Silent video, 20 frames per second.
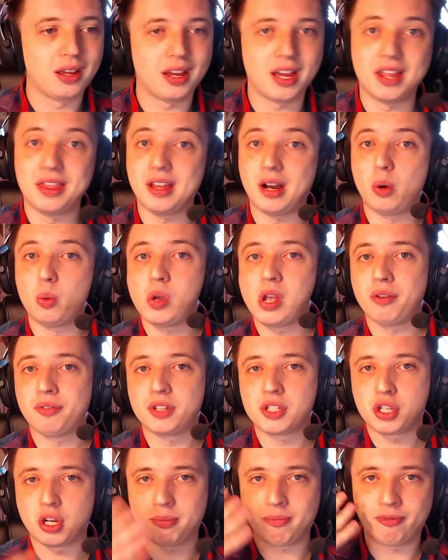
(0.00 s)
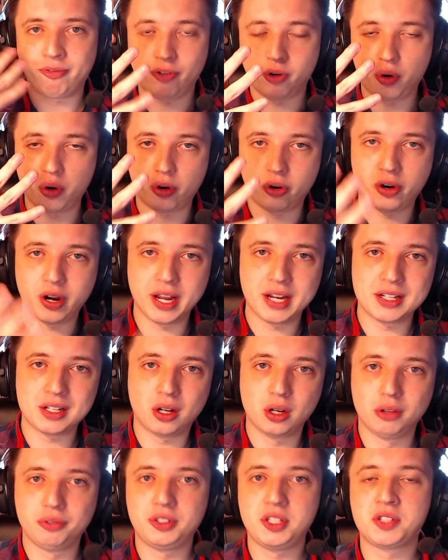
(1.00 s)
And now we have the top 4 and
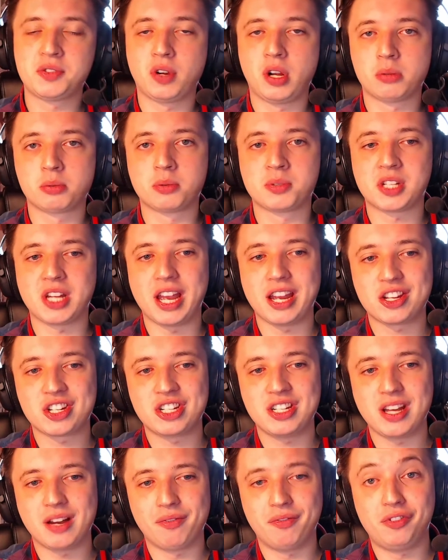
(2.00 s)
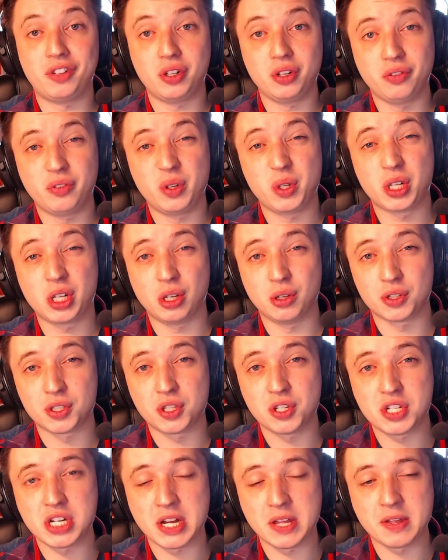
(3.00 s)
all of these four albums actually are very very close to
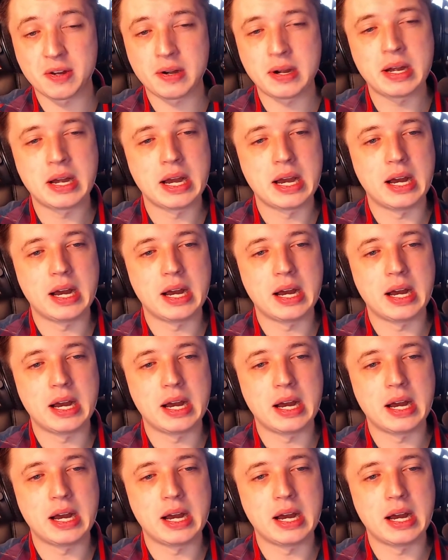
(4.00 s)
each other.